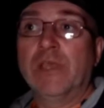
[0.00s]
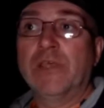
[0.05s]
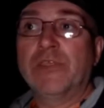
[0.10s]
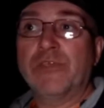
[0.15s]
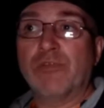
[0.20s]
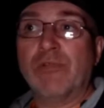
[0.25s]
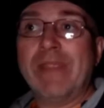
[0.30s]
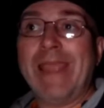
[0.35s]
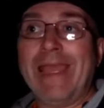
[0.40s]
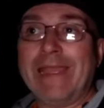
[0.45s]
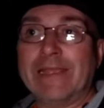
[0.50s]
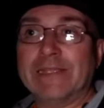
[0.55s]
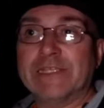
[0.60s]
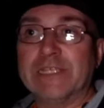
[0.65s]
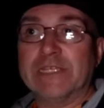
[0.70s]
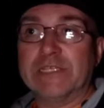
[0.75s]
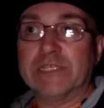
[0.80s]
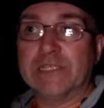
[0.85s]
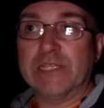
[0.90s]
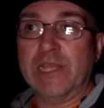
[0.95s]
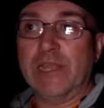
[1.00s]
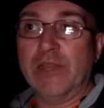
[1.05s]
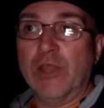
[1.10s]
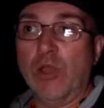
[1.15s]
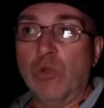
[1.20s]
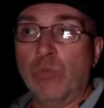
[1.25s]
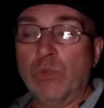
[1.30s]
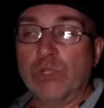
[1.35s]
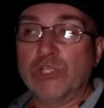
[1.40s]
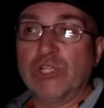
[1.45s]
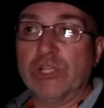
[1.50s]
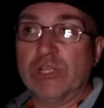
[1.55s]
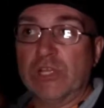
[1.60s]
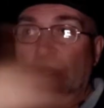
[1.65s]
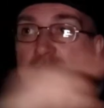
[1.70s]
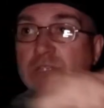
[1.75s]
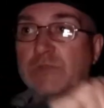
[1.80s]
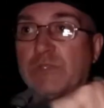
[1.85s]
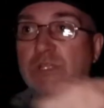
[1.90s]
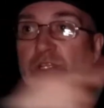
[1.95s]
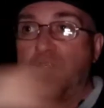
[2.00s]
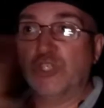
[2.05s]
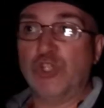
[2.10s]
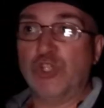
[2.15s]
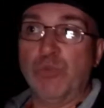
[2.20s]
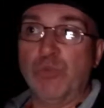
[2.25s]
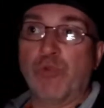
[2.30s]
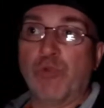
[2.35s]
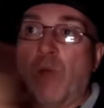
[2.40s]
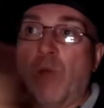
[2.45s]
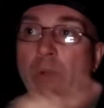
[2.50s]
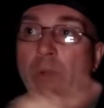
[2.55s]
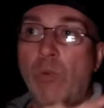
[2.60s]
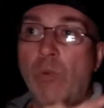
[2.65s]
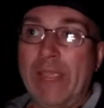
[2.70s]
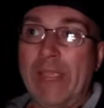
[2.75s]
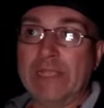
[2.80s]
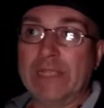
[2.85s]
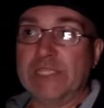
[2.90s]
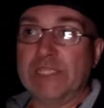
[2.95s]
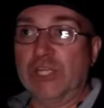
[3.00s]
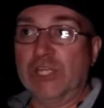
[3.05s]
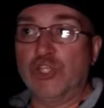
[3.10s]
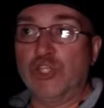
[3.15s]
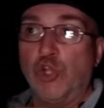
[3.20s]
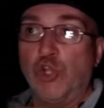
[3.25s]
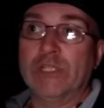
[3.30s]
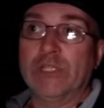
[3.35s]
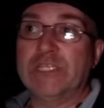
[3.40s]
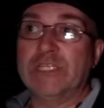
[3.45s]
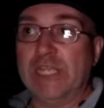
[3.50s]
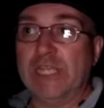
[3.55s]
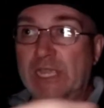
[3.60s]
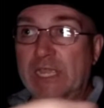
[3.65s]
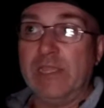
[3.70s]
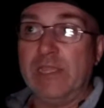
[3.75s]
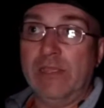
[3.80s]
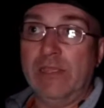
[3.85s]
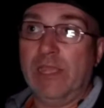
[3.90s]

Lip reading: 3-axis as they're known, which are the 2 proper wings and a joystick.